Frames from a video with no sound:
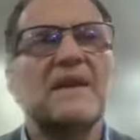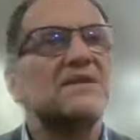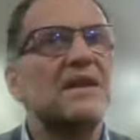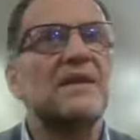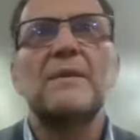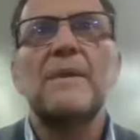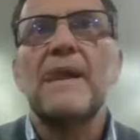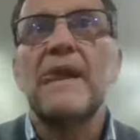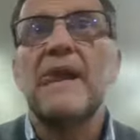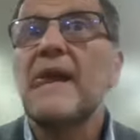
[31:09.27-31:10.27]
So, sorry,
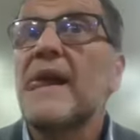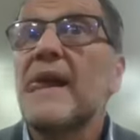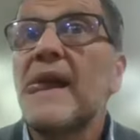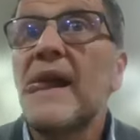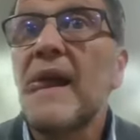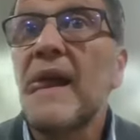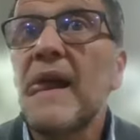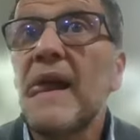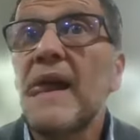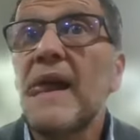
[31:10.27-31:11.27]
you, so you don't
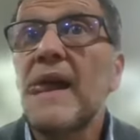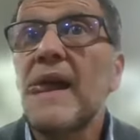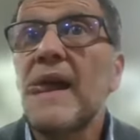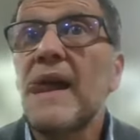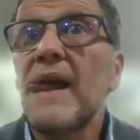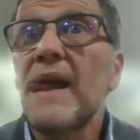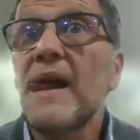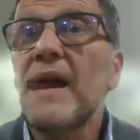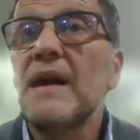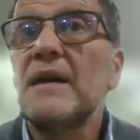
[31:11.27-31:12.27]
actually recite
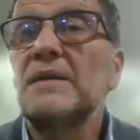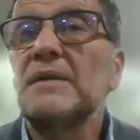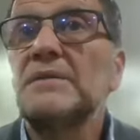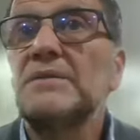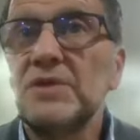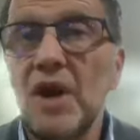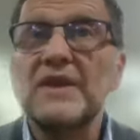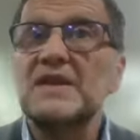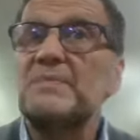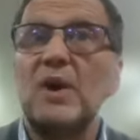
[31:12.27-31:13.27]
not
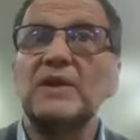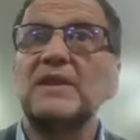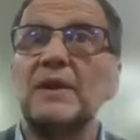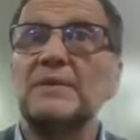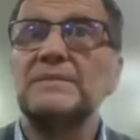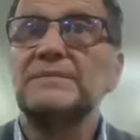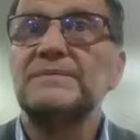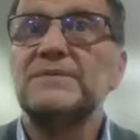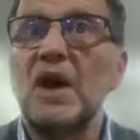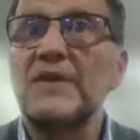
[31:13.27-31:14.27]
at this point, no.
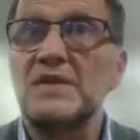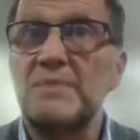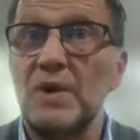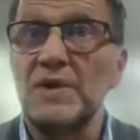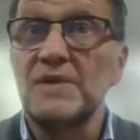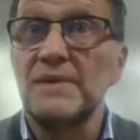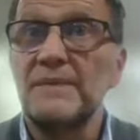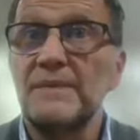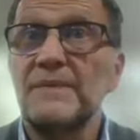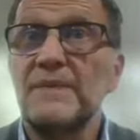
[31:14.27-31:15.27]
Not at this point.
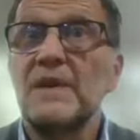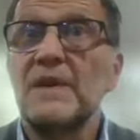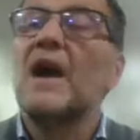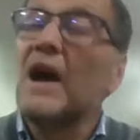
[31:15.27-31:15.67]
Okay.